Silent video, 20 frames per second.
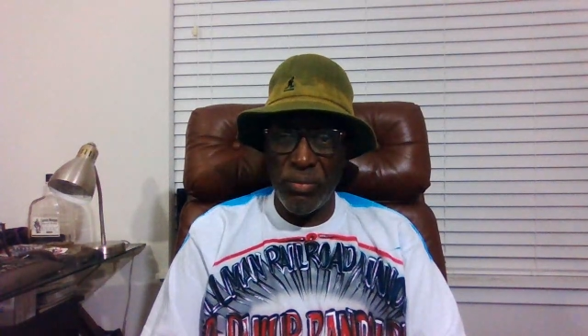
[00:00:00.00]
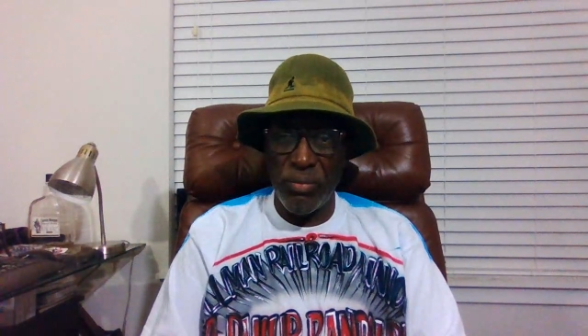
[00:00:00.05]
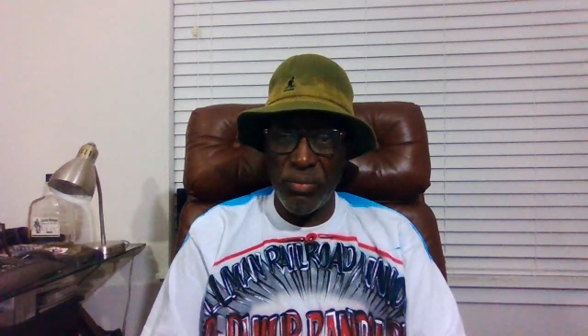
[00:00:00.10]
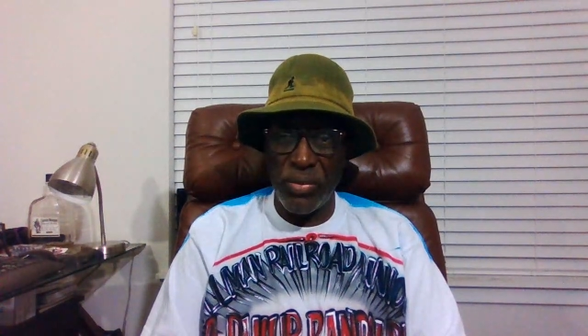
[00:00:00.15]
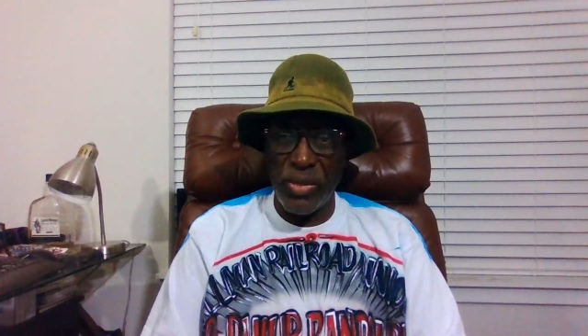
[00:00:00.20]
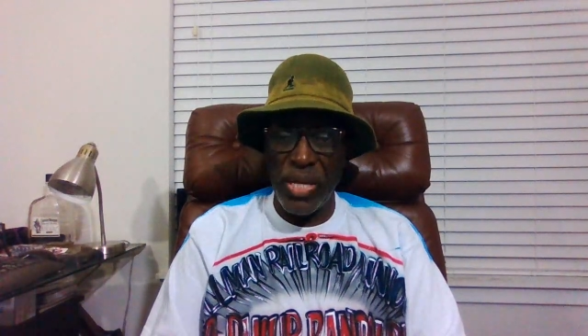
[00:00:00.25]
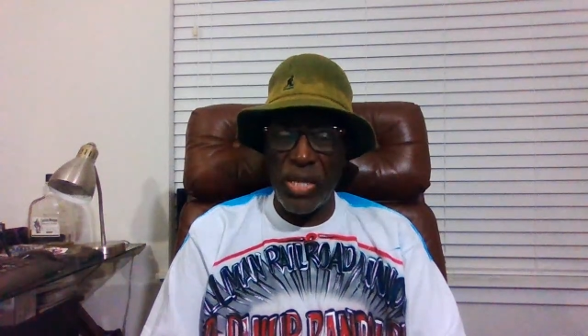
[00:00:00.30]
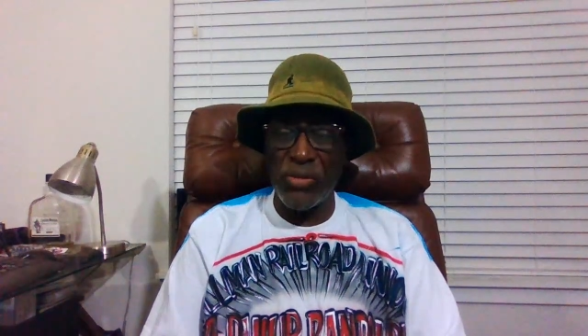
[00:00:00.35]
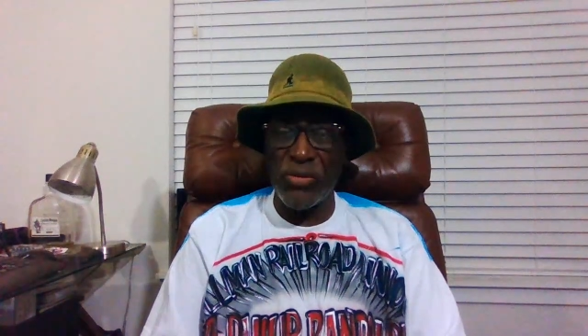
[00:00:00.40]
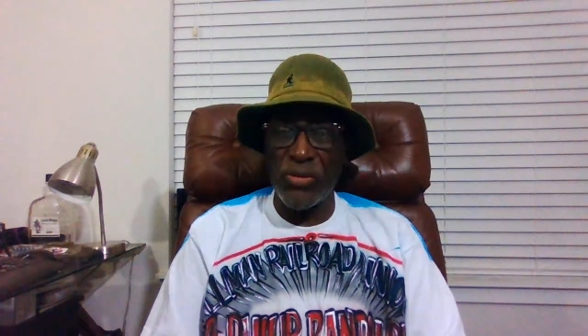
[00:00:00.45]

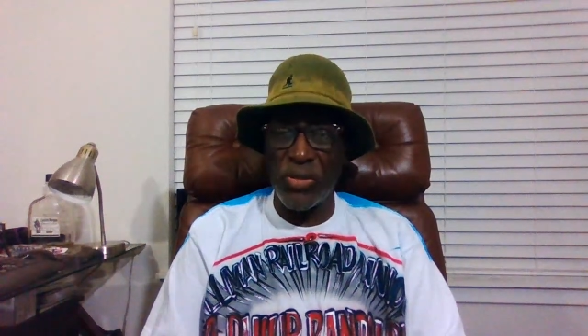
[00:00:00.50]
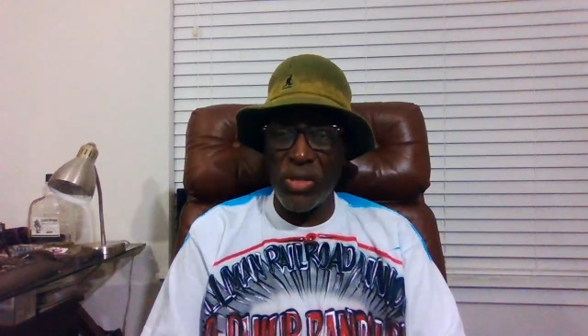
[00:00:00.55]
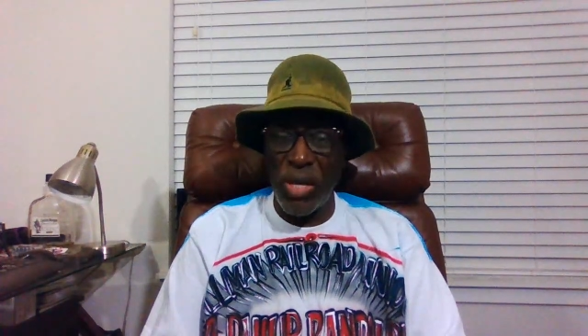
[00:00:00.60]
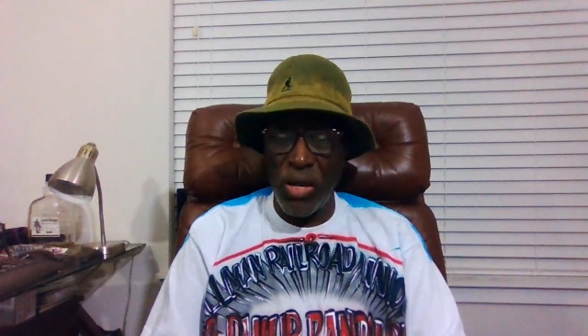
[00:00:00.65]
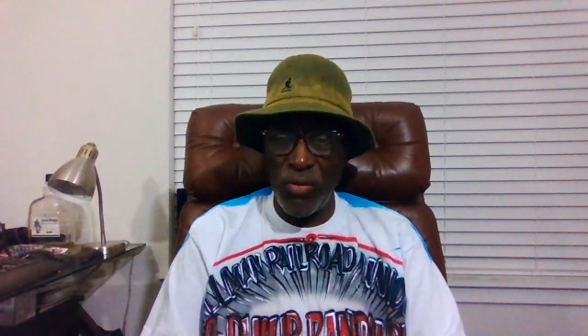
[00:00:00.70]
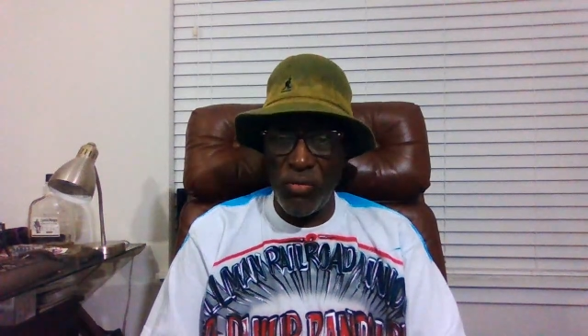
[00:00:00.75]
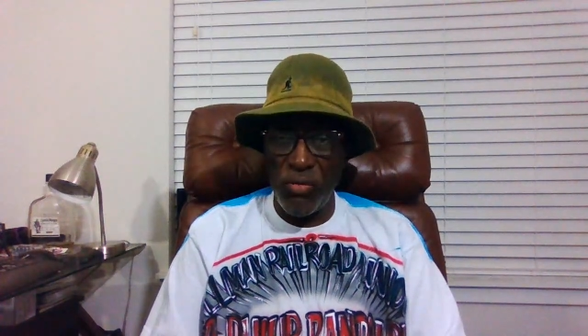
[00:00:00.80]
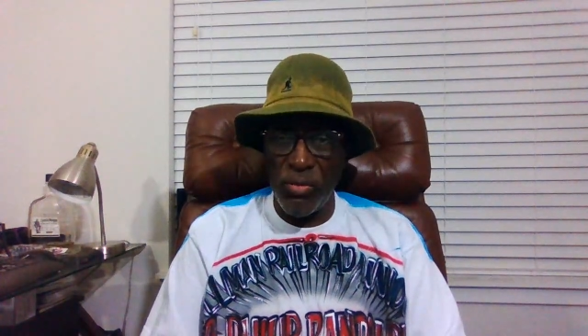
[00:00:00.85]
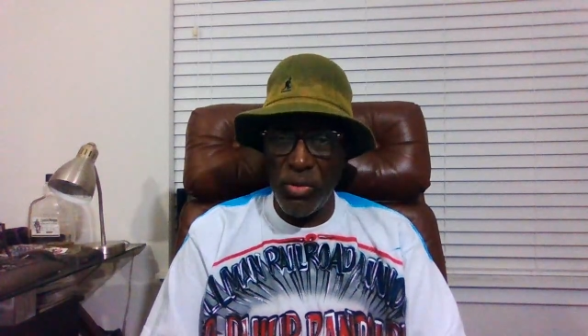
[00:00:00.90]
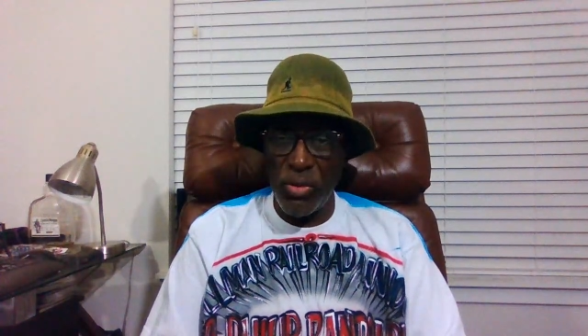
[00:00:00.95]
There's
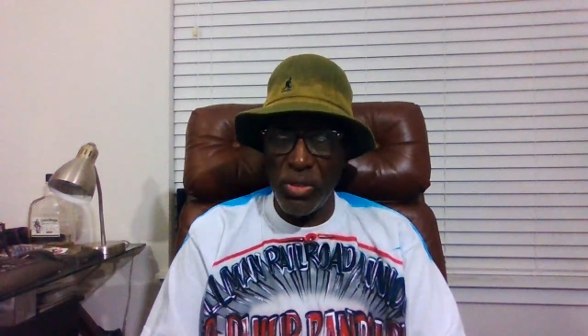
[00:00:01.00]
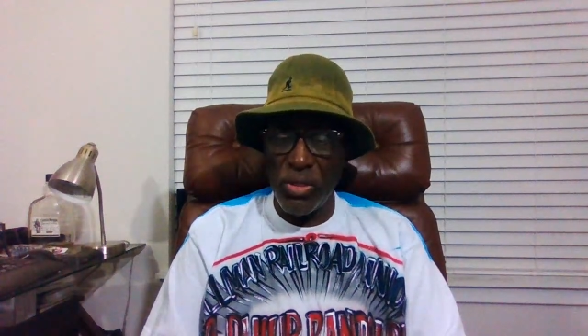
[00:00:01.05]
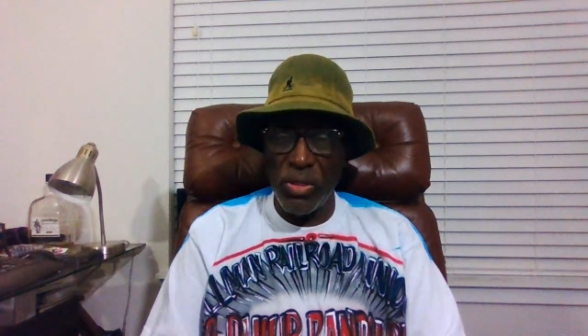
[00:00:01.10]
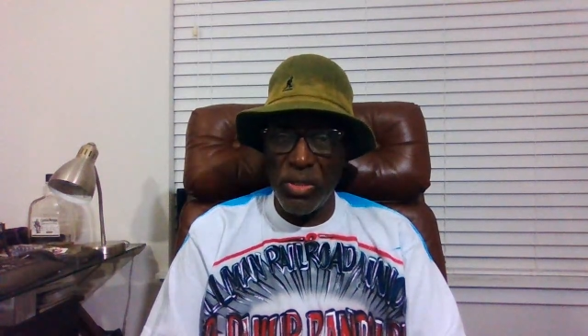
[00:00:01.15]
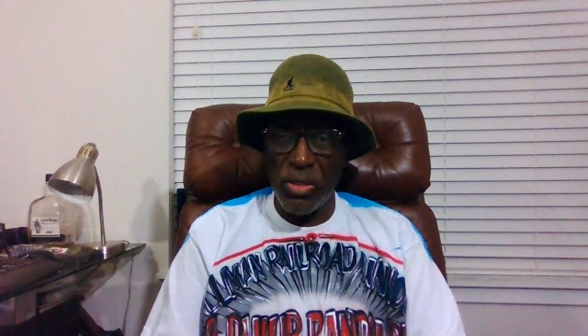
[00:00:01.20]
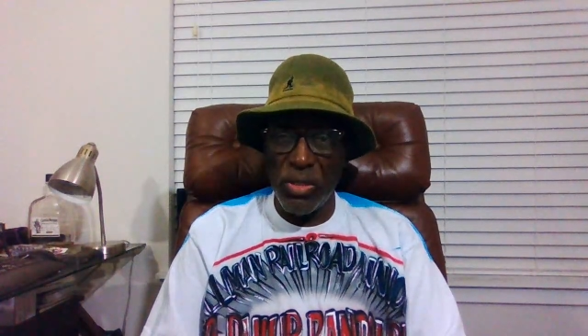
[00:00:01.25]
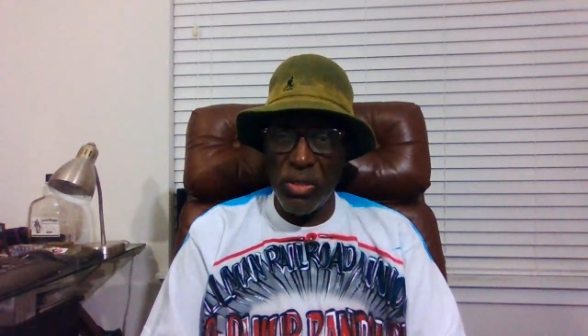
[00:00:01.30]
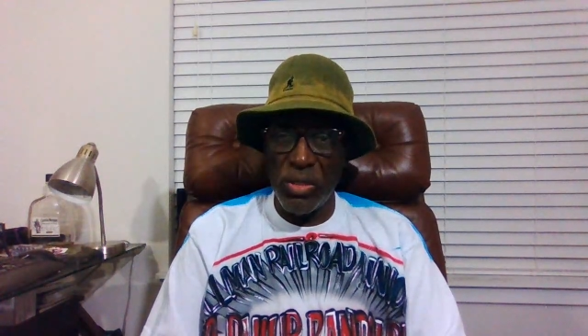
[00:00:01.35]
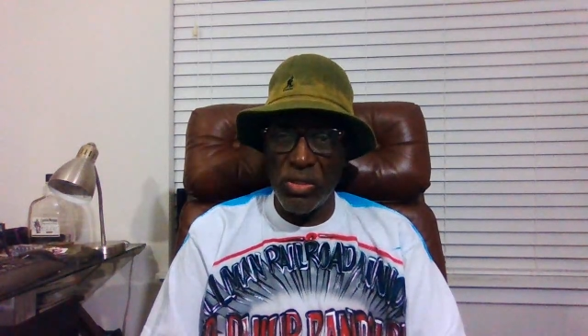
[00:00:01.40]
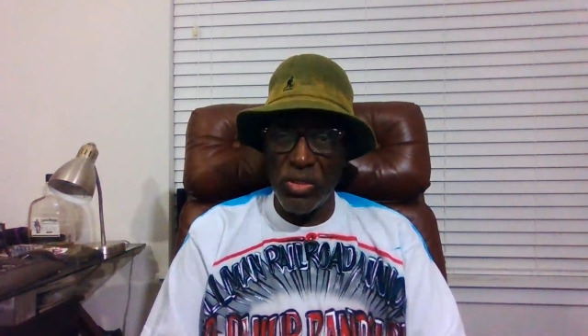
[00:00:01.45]
enough
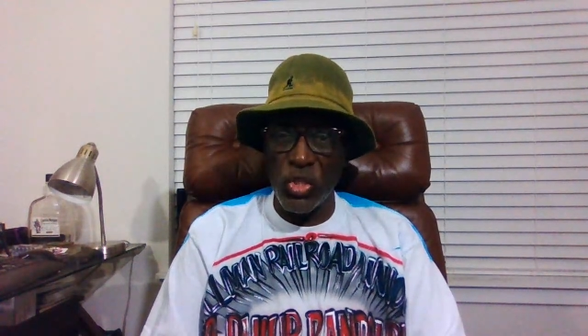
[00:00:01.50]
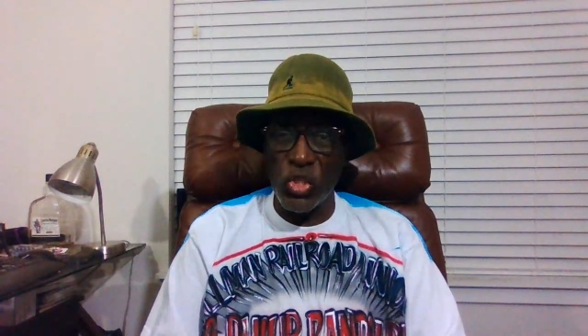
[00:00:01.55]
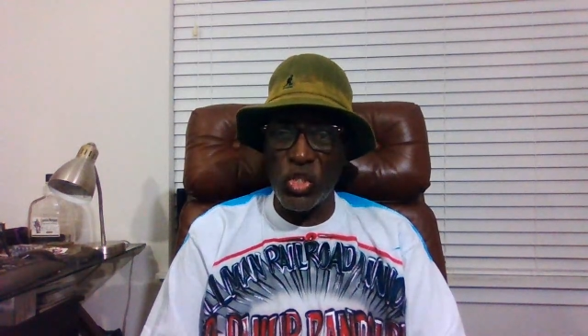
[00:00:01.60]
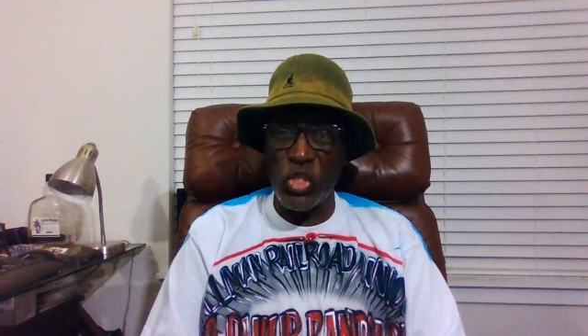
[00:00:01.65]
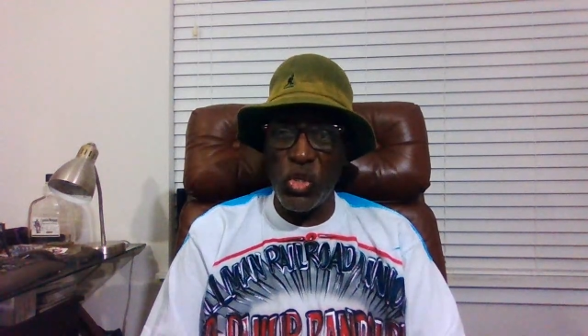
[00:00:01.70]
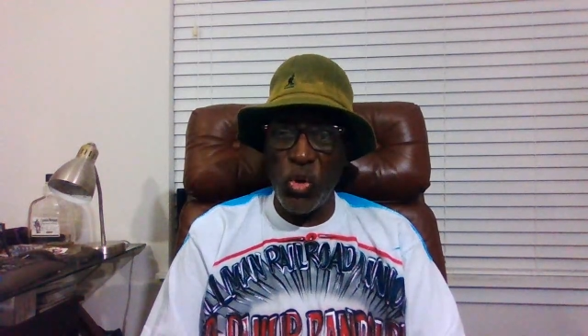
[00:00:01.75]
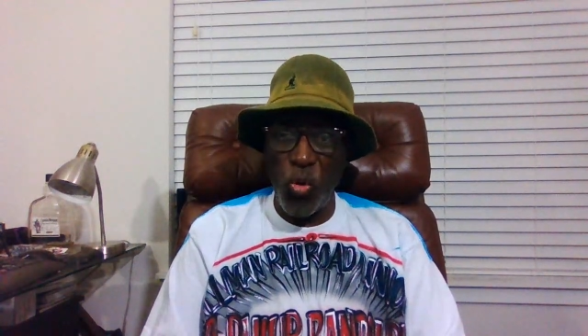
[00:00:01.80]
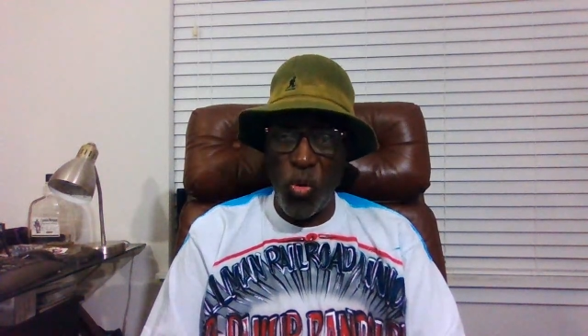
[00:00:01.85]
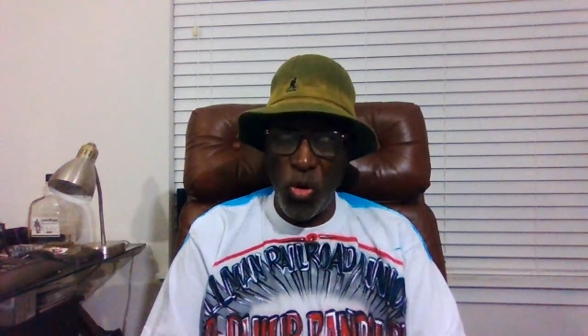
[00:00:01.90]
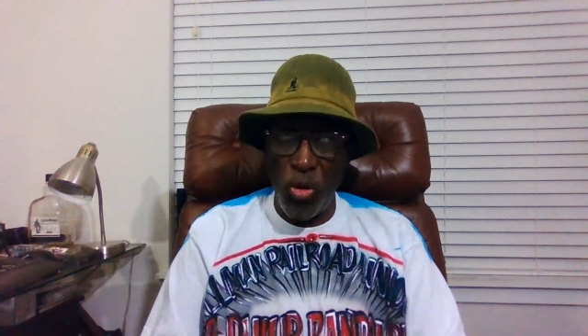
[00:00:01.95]
to
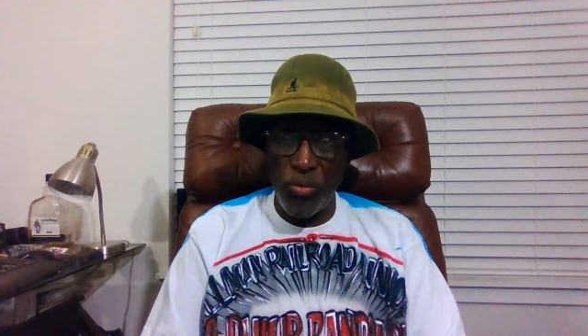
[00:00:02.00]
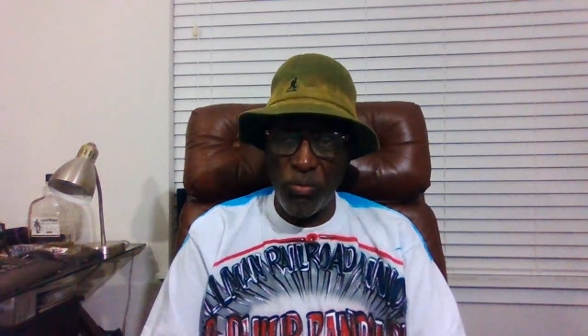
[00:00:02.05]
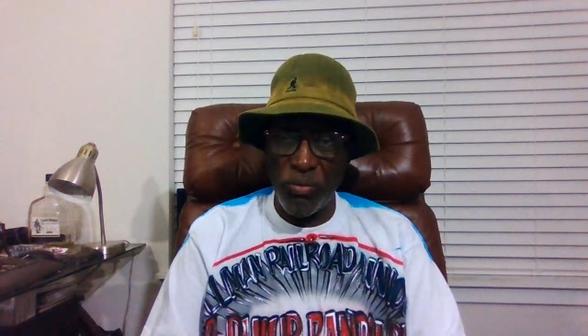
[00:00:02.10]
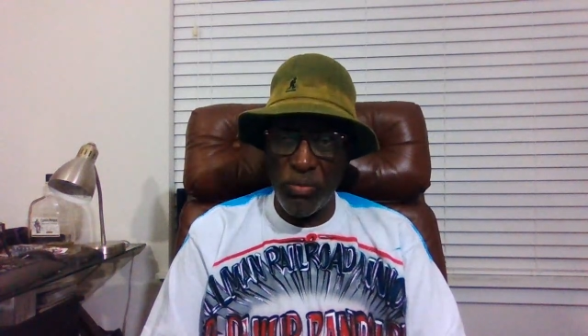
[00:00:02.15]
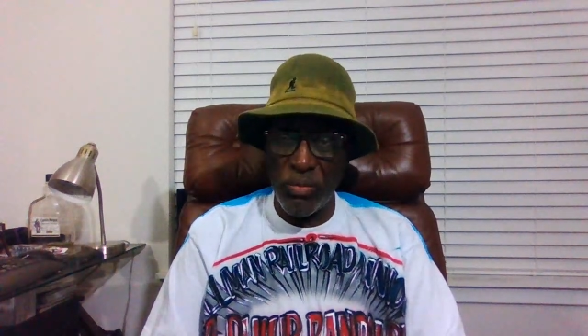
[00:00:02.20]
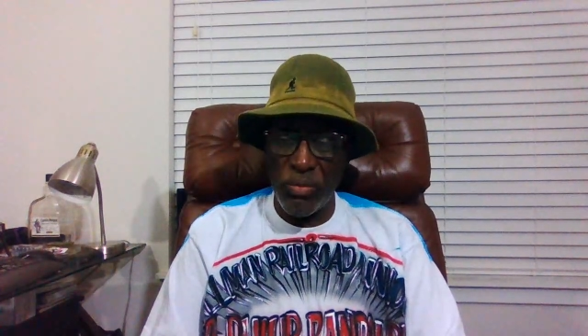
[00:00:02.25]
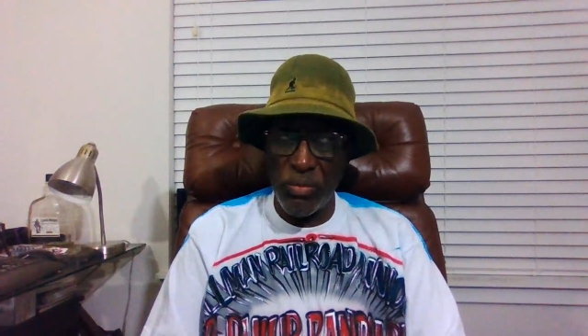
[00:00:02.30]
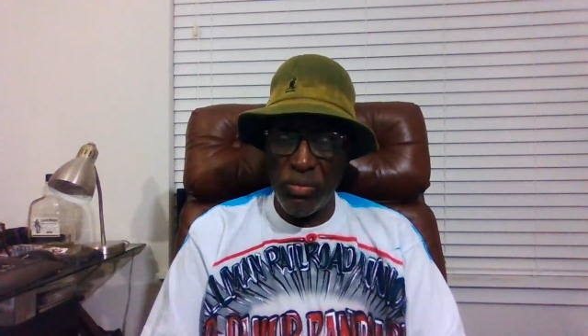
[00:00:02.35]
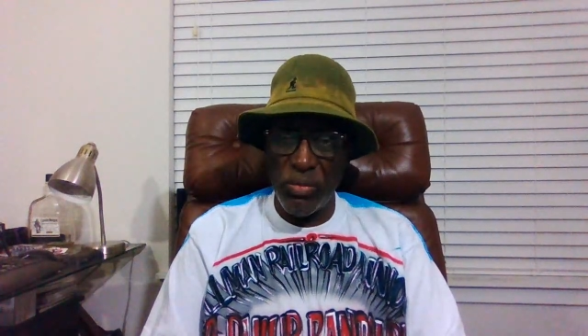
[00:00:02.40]
show up